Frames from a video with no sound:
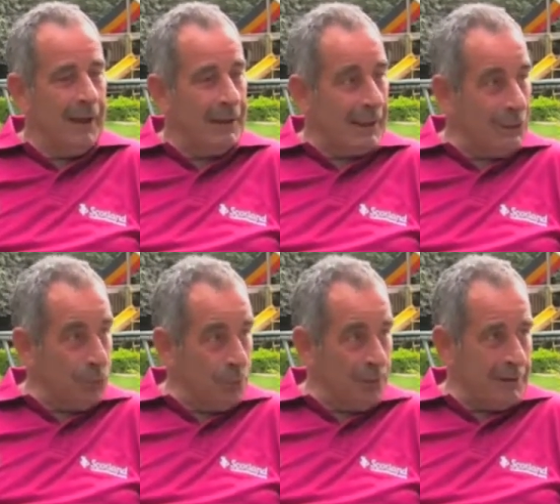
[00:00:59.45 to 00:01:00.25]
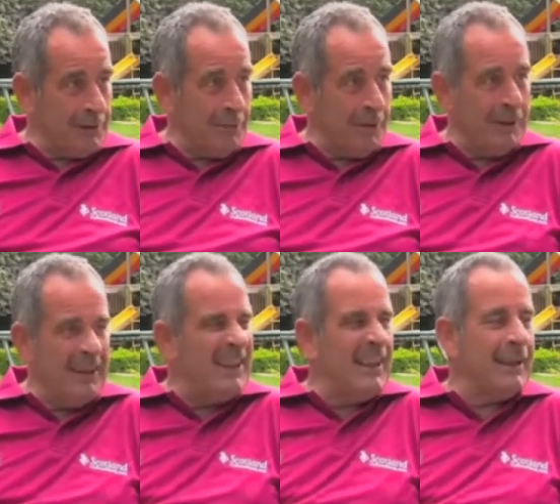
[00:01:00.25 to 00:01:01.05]
and I had two putts to win,
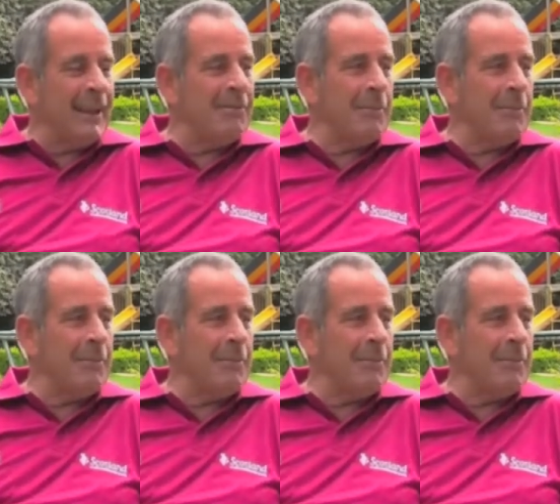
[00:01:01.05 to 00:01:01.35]
they didn't give